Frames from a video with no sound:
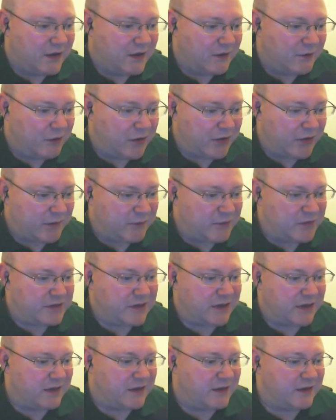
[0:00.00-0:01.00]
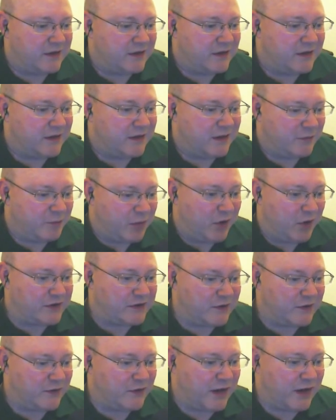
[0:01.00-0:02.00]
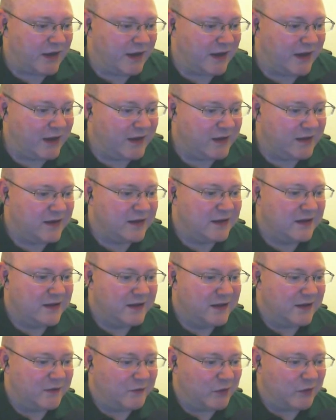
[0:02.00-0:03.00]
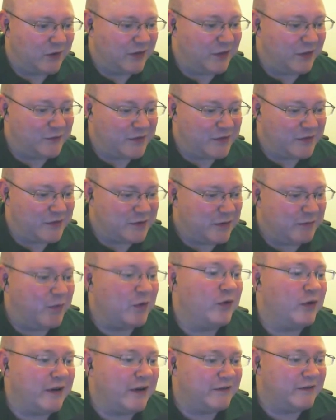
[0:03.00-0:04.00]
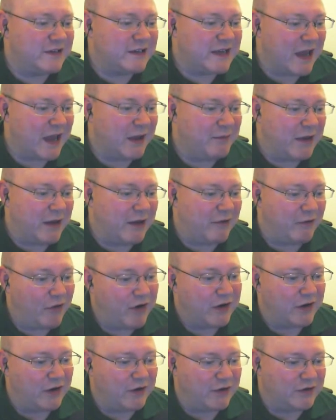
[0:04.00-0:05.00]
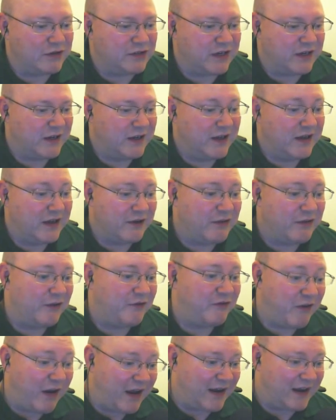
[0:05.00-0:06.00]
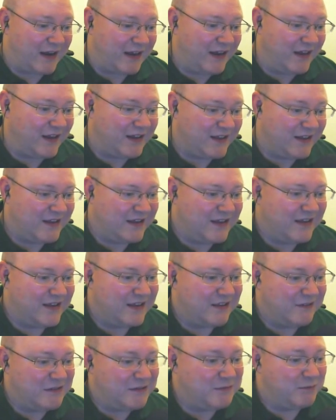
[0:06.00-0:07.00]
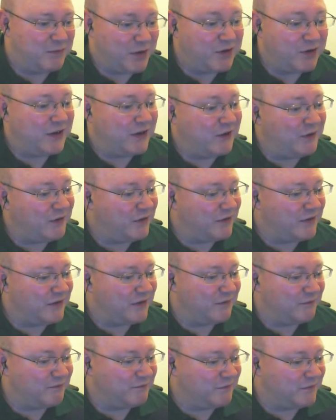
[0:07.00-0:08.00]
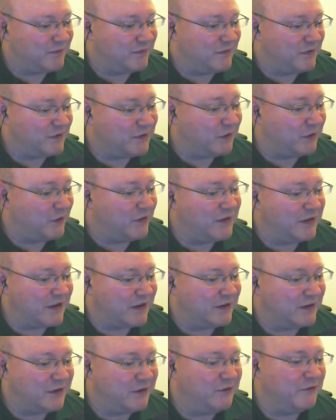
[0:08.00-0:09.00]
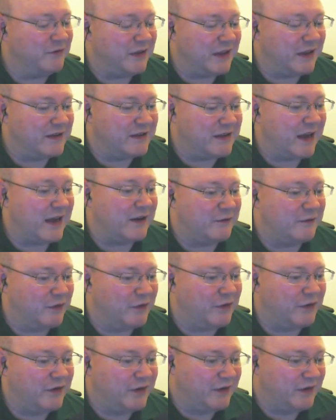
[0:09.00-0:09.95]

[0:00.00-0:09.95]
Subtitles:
One of them was a person failure, and one of them was being blown out of the sky by a rocket launcher. And quite frankly, there's bloody sod all they could do with that second one.